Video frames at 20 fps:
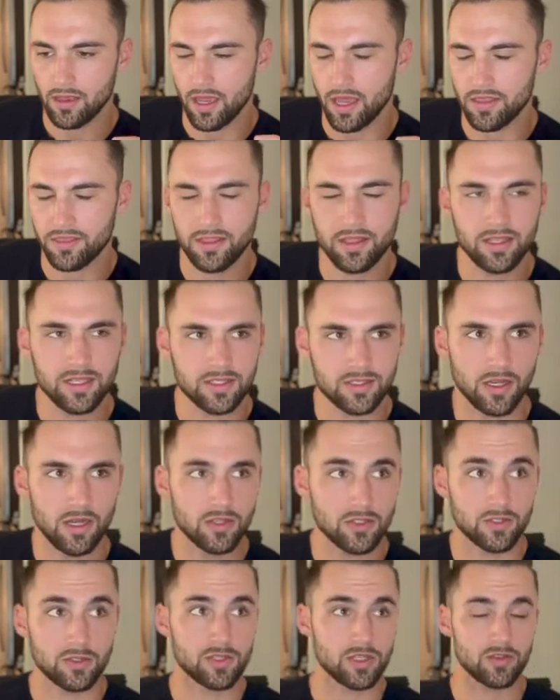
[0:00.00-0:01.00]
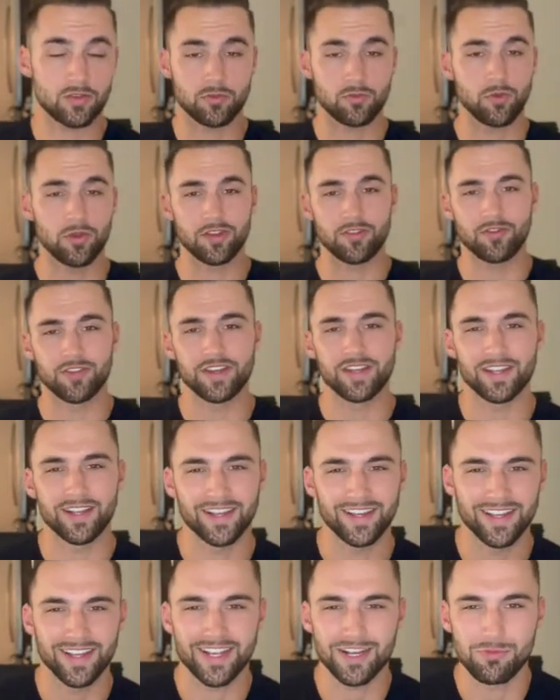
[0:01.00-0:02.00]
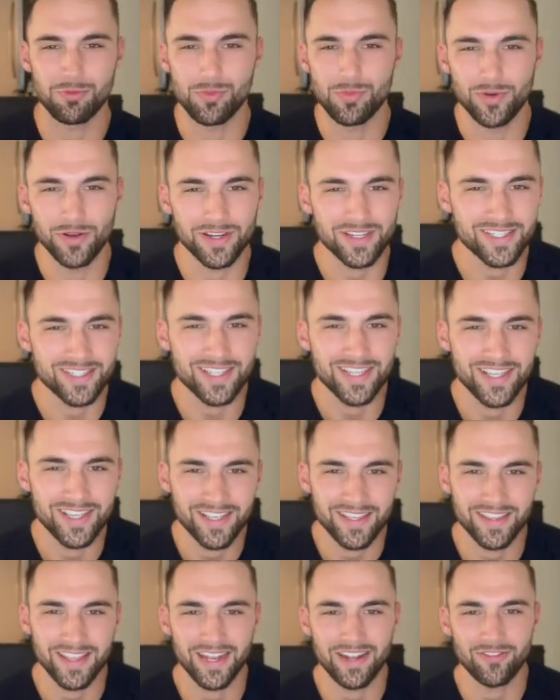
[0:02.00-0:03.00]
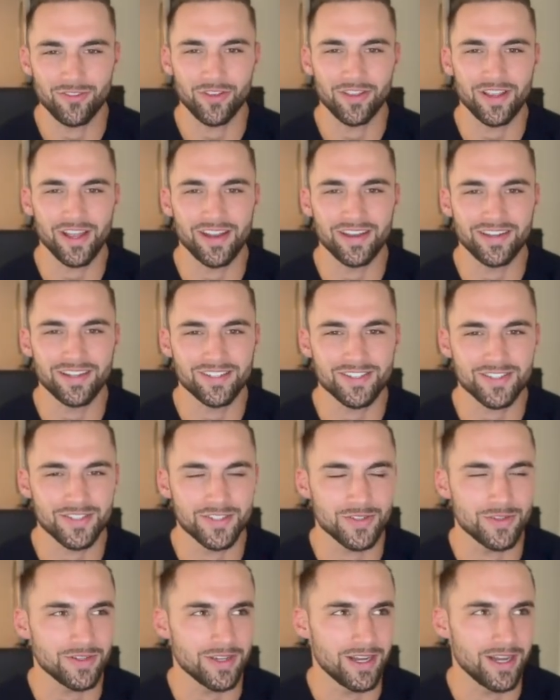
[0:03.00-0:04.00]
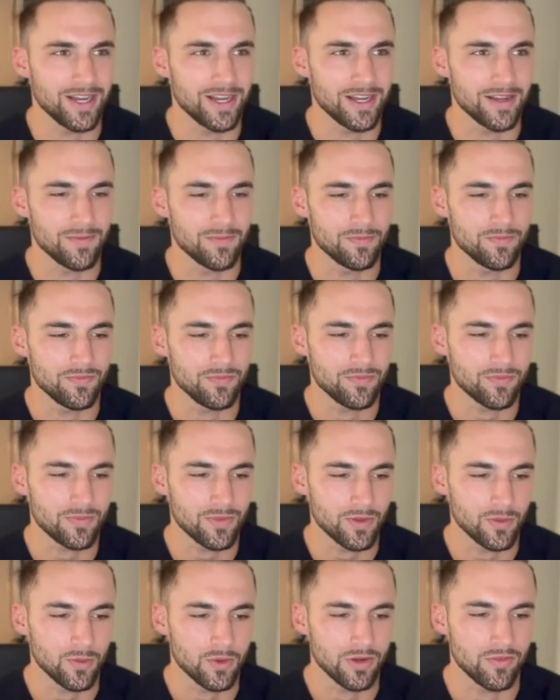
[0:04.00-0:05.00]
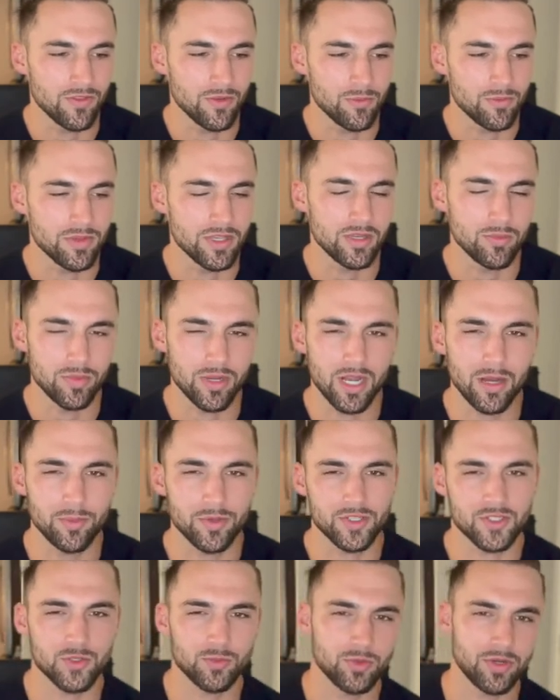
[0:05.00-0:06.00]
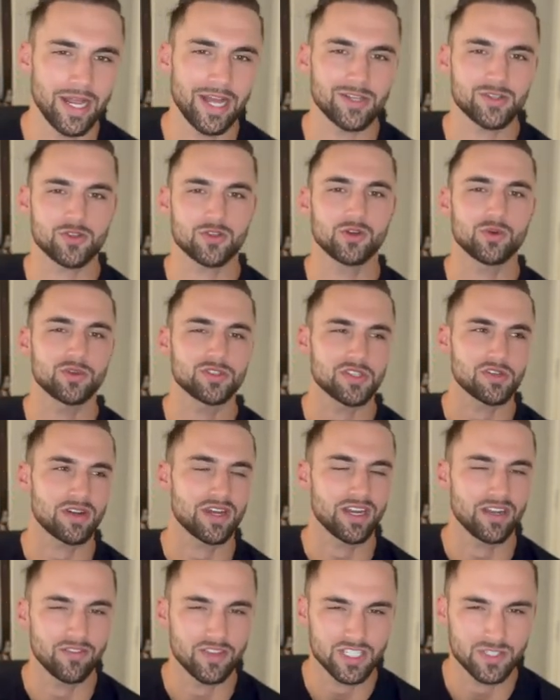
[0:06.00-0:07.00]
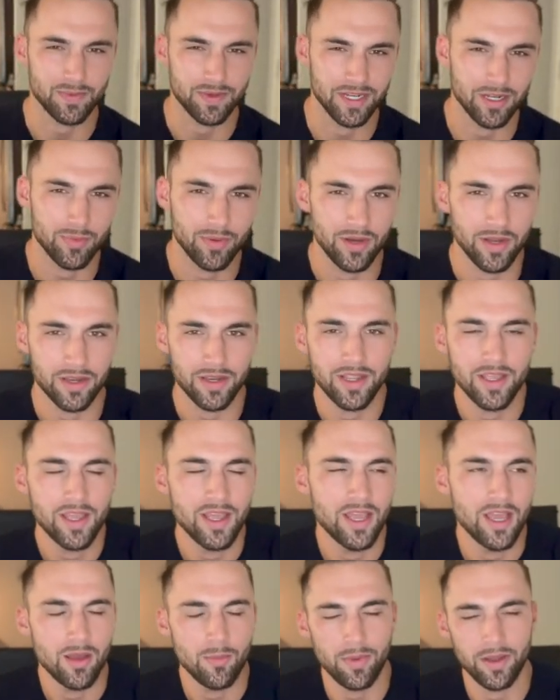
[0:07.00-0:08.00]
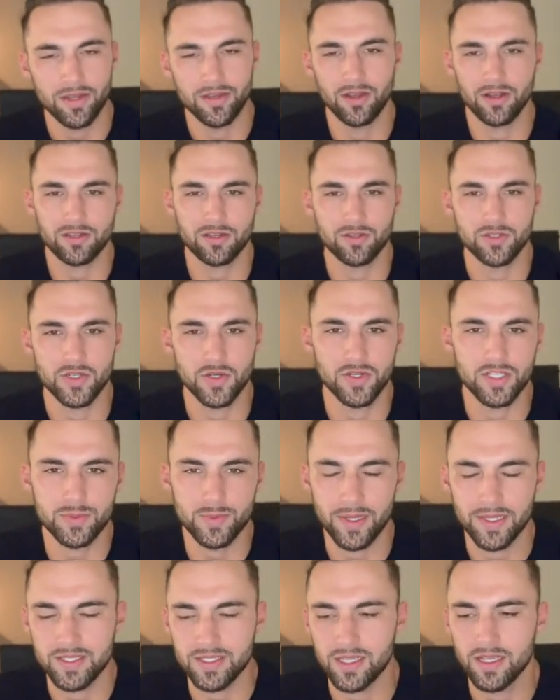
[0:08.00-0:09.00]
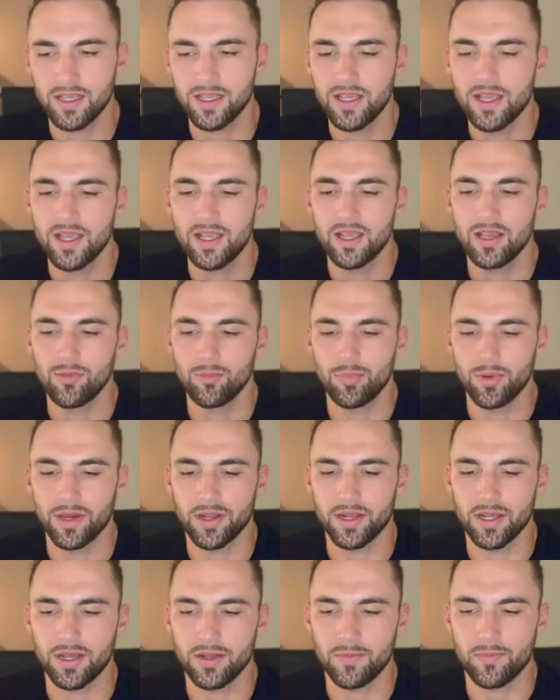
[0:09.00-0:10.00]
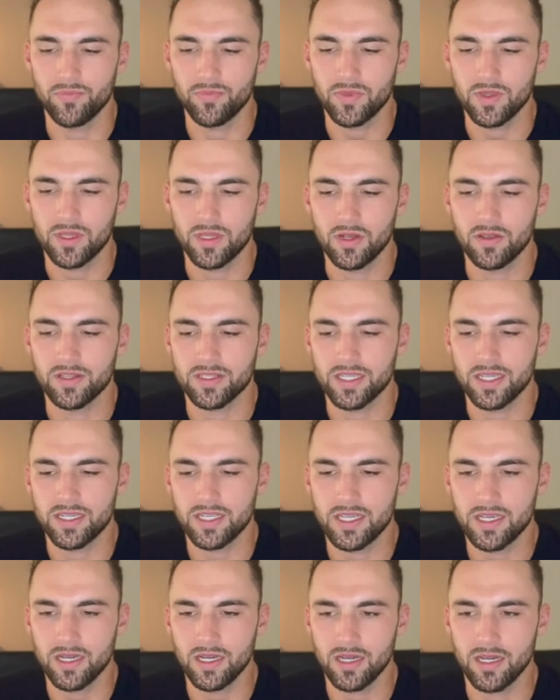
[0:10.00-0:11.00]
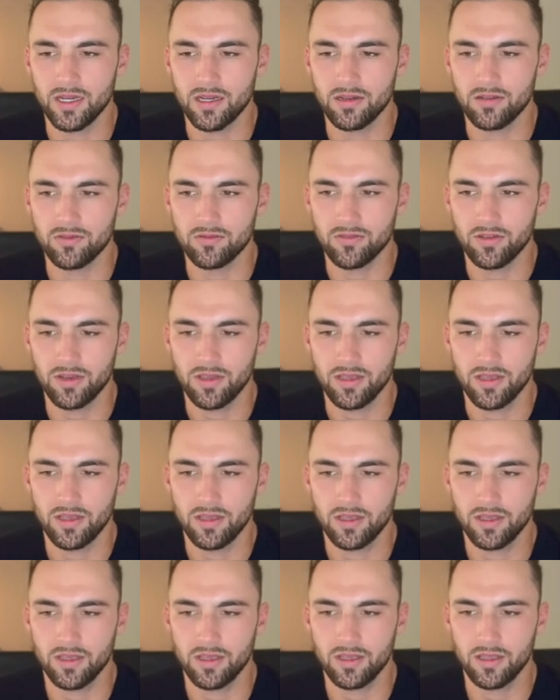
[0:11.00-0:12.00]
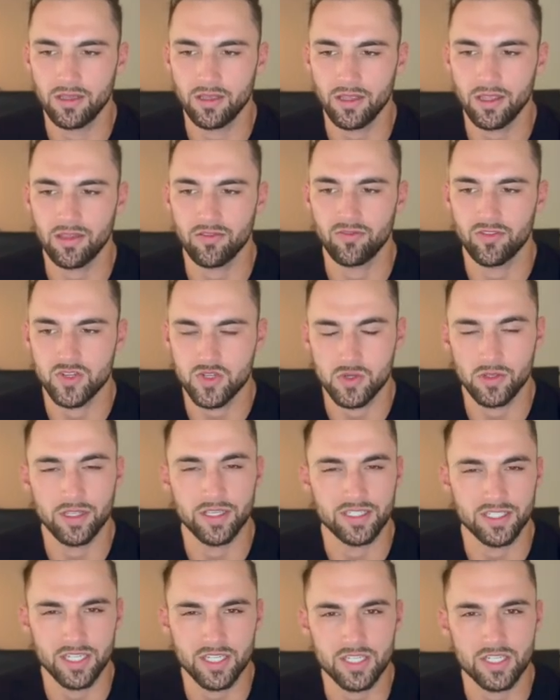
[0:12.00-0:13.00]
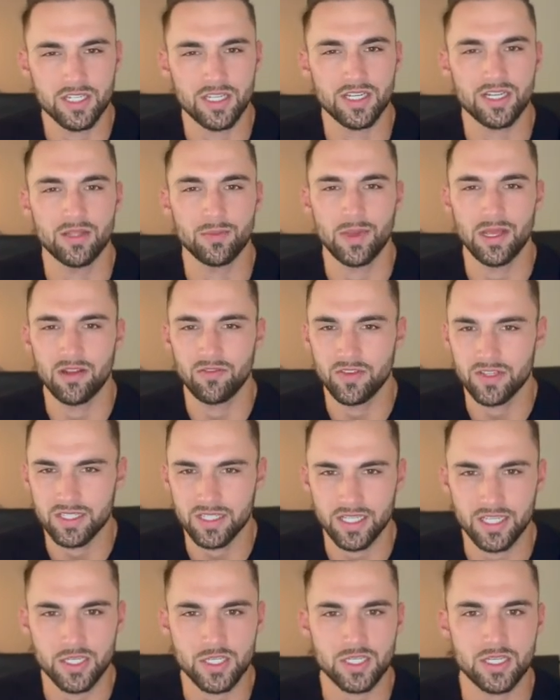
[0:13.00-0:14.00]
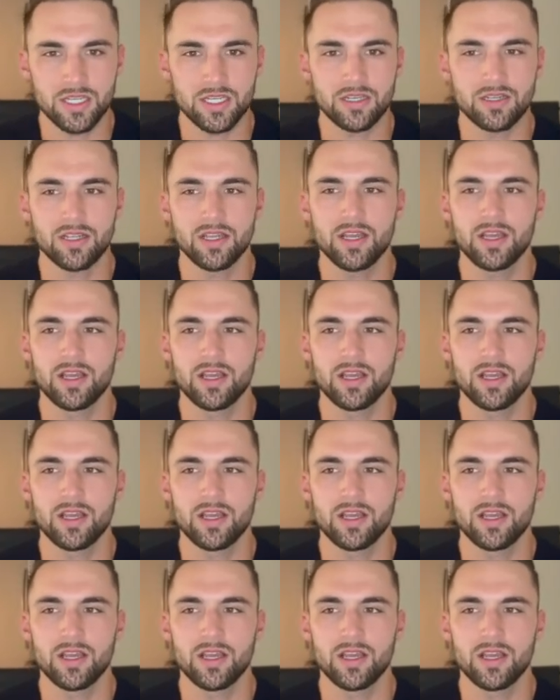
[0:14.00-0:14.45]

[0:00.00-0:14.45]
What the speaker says: think it's also just from like reading like a couple books that I've really gotten into, one of them being Becoming Supernatural, which I'll kind of expand upon, by Dr. Joe Dispenza. But you know, this idea of like visualization and manifestation,